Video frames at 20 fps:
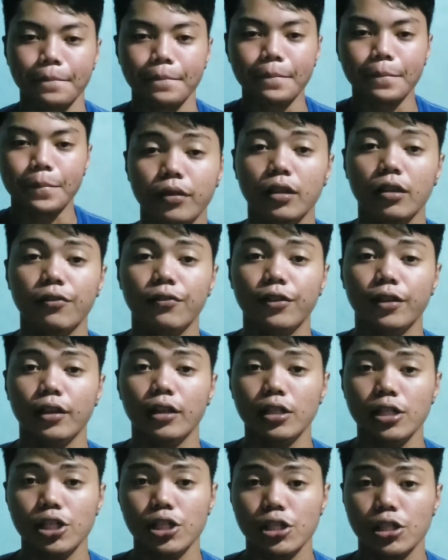When
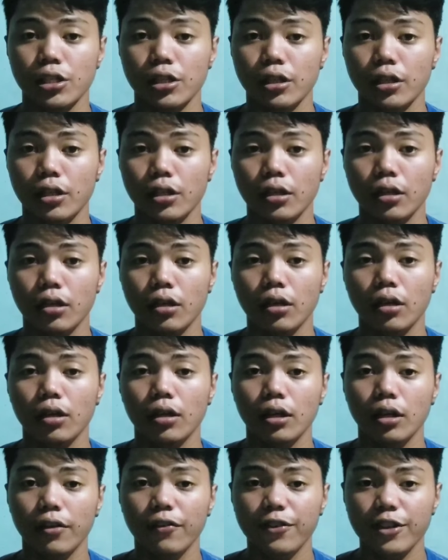definition
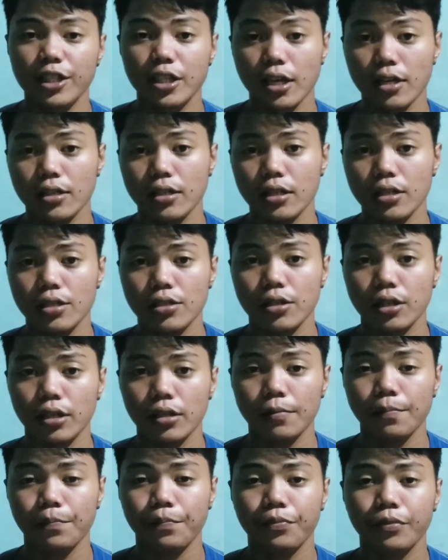emphasizes
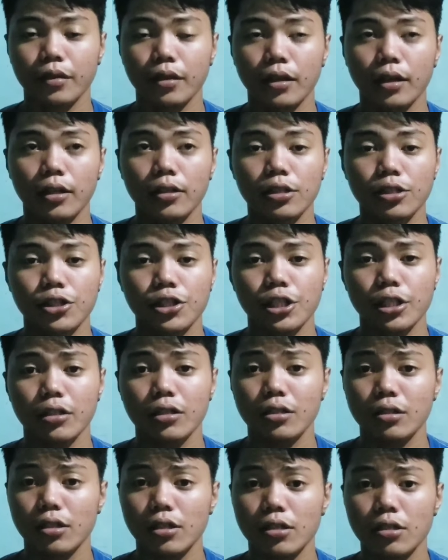that energy
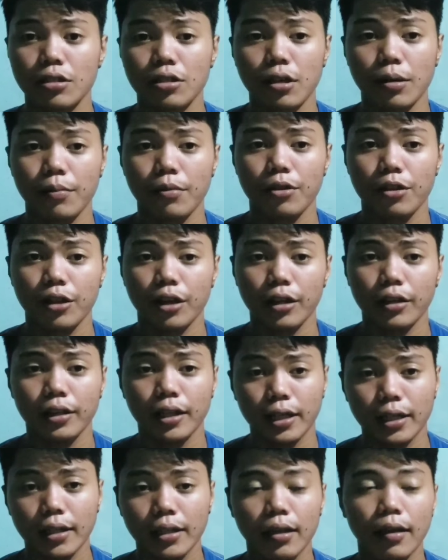is not something
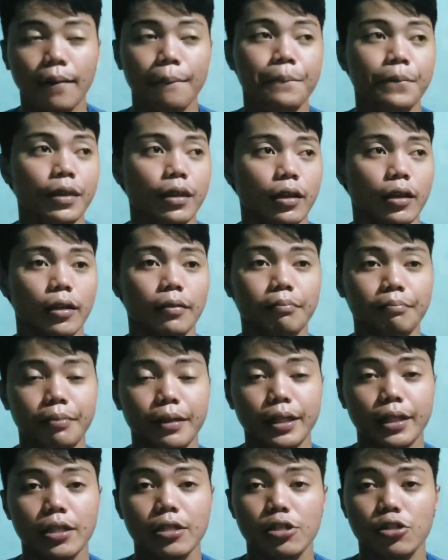that can
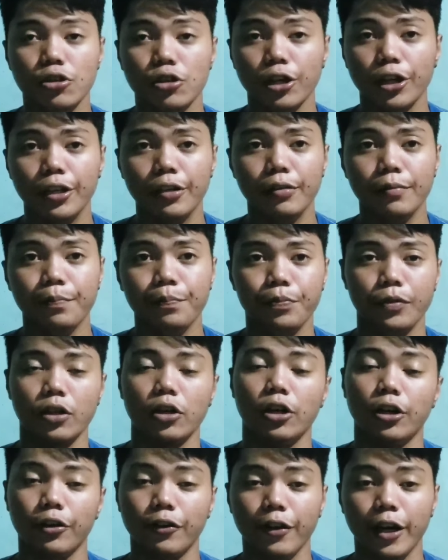be destroyed
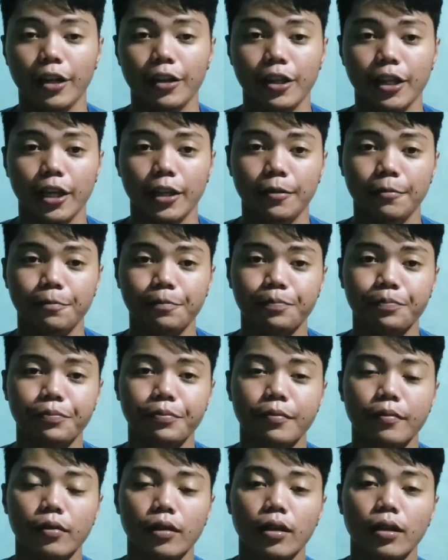or created.
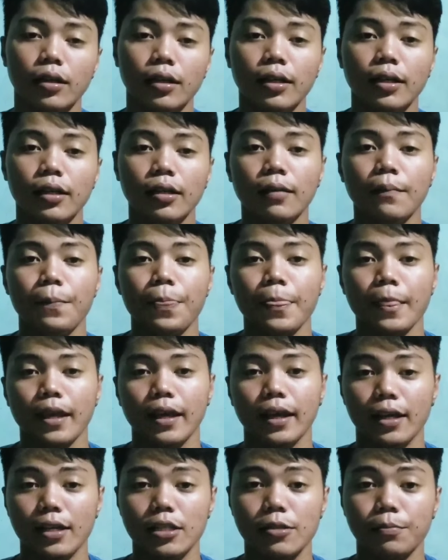
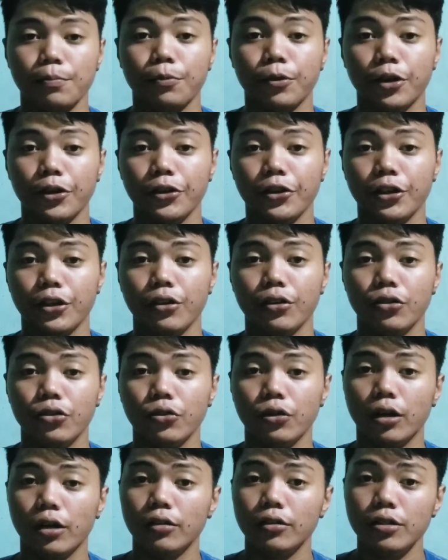It is important
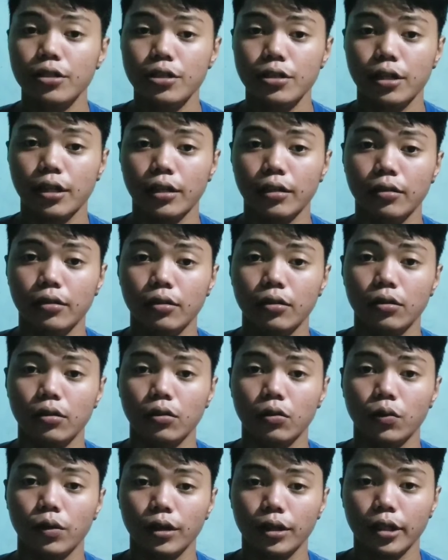to understand
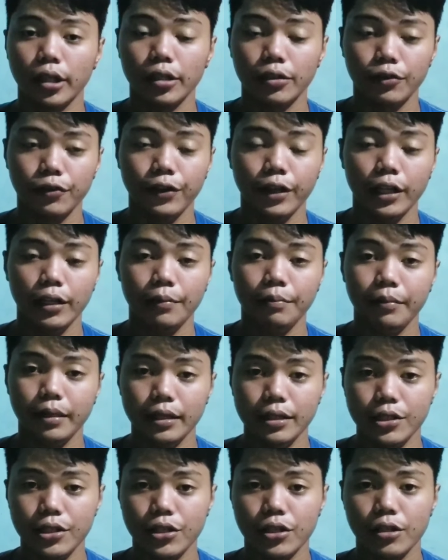what that really
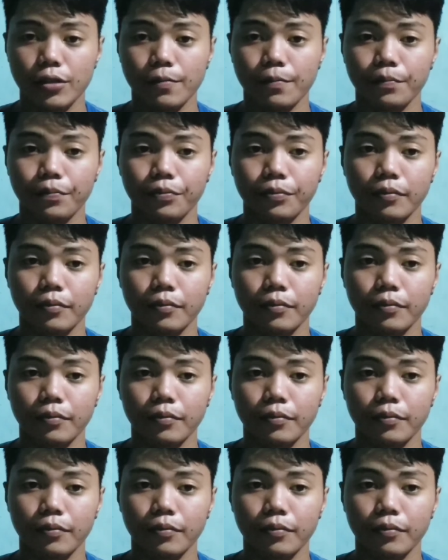means.